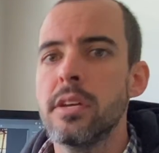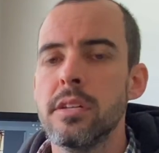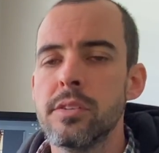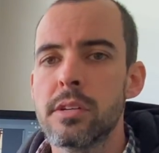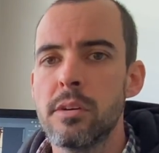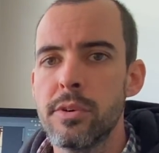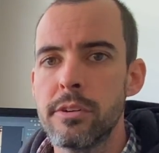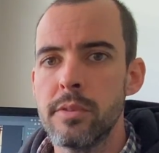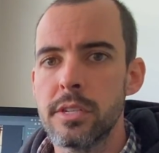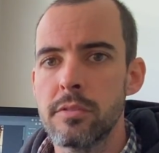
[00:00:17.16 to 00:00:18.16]
and Scott
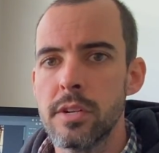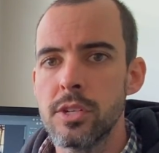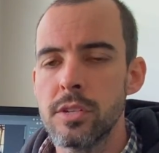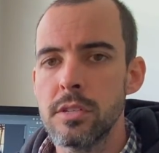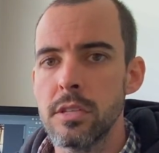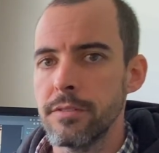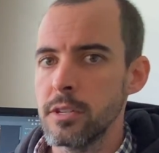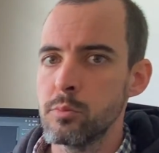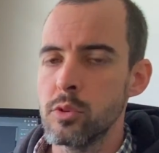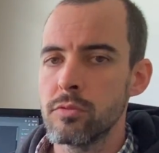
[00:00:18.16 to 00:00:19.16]
Bonnar Restorations, the
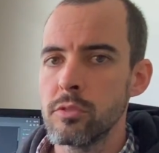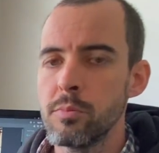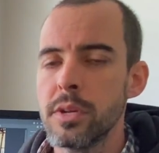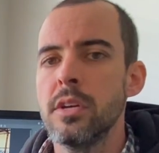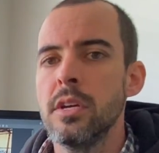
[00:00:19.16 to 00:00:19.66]
Facebook group.